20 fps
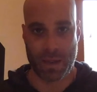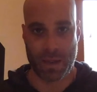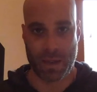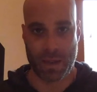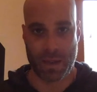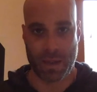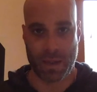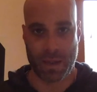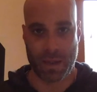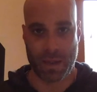
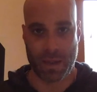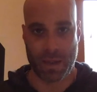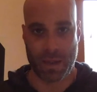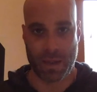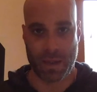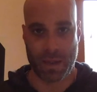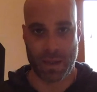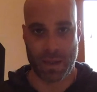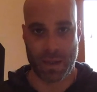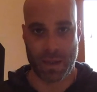In other
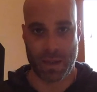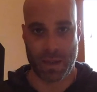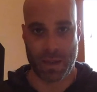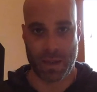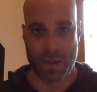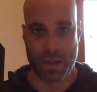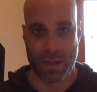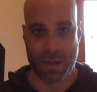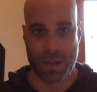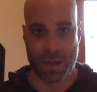words,
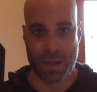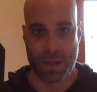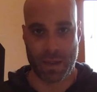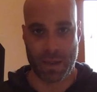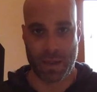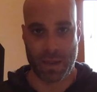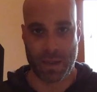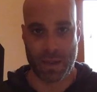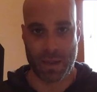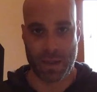what
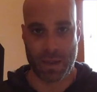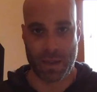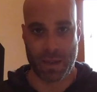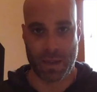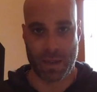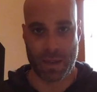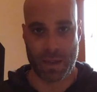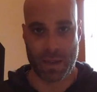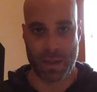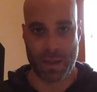is going on in
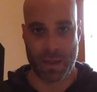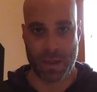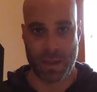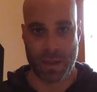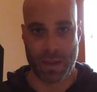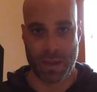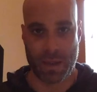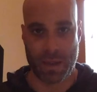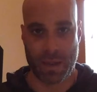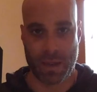your life?
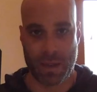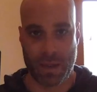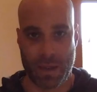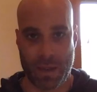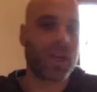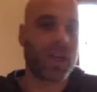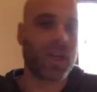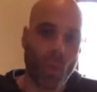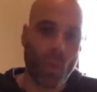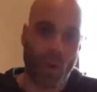
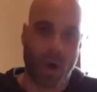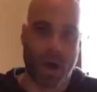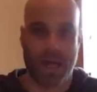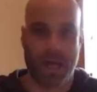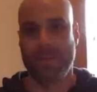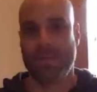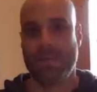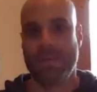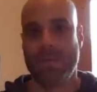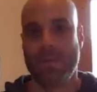What do you
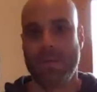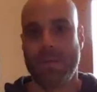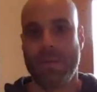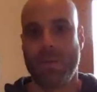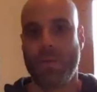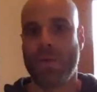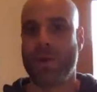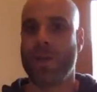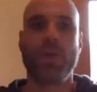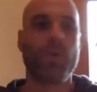want?
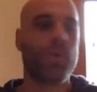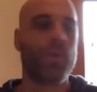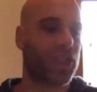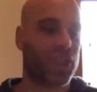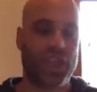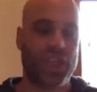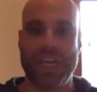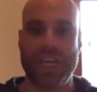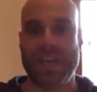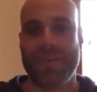What are
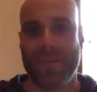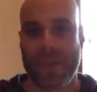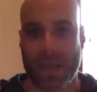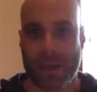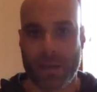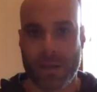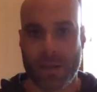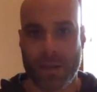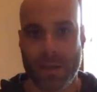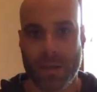you
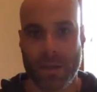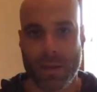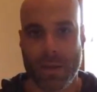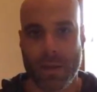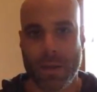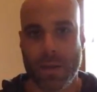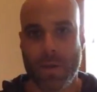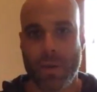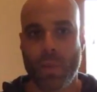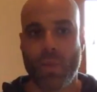achieving?
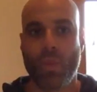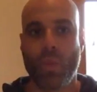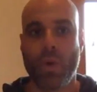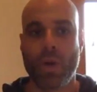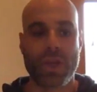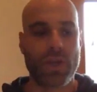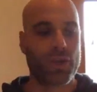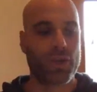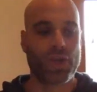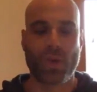
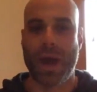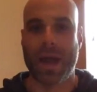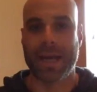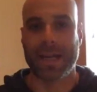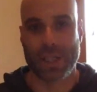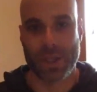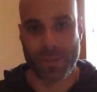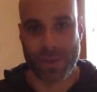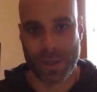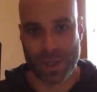What are you
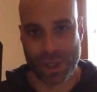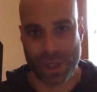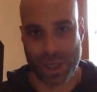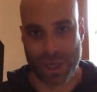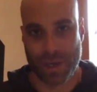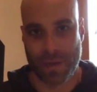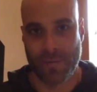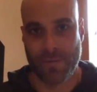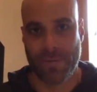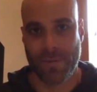trying to
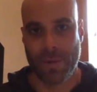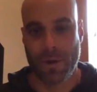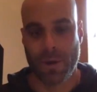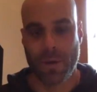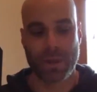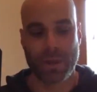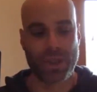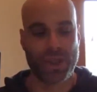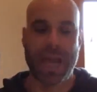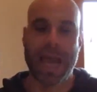achieve?
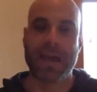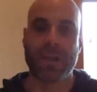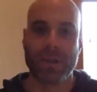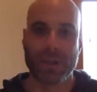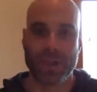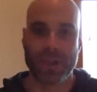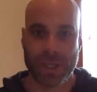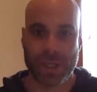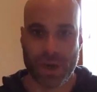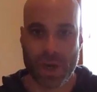What
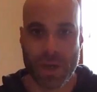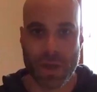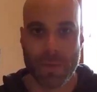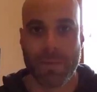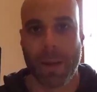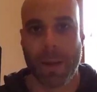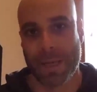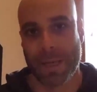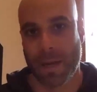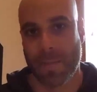challenges are
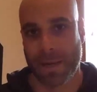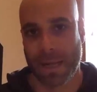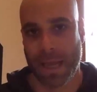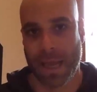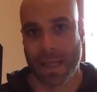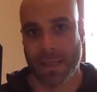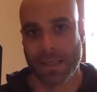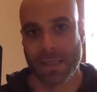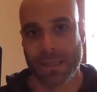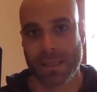you bumping
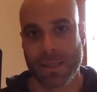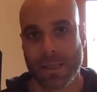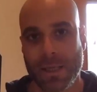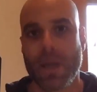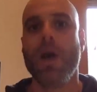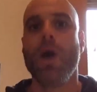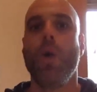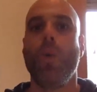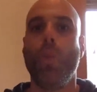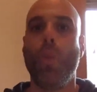up
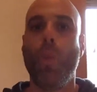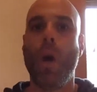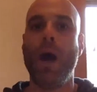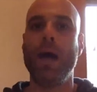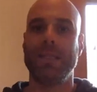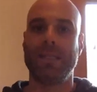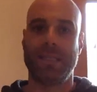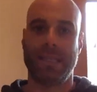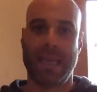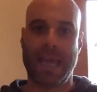against?
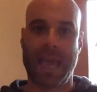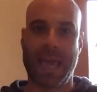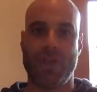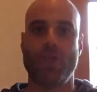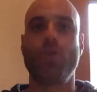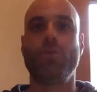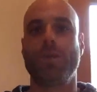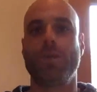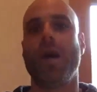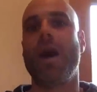What can
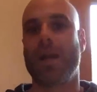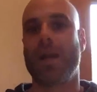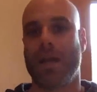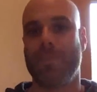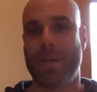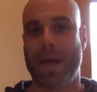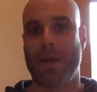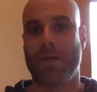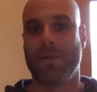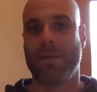you talk
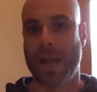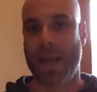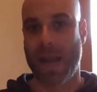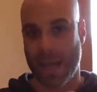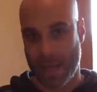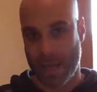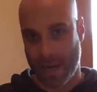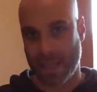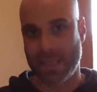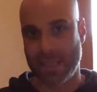about that I
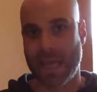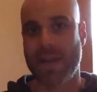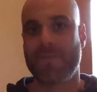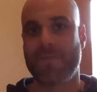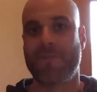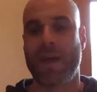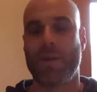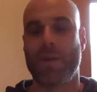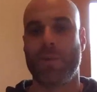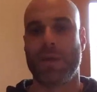can
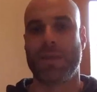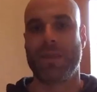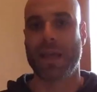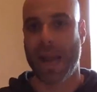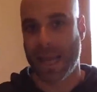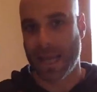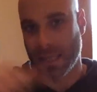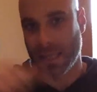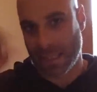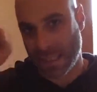identify with, that I
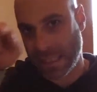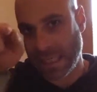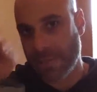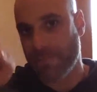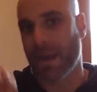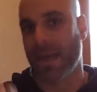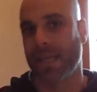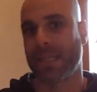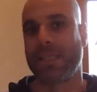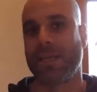can see
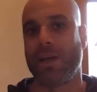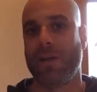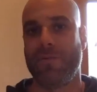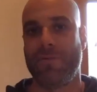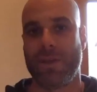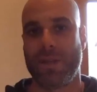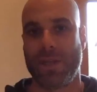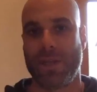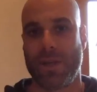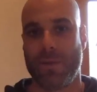myself
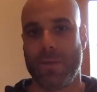in you?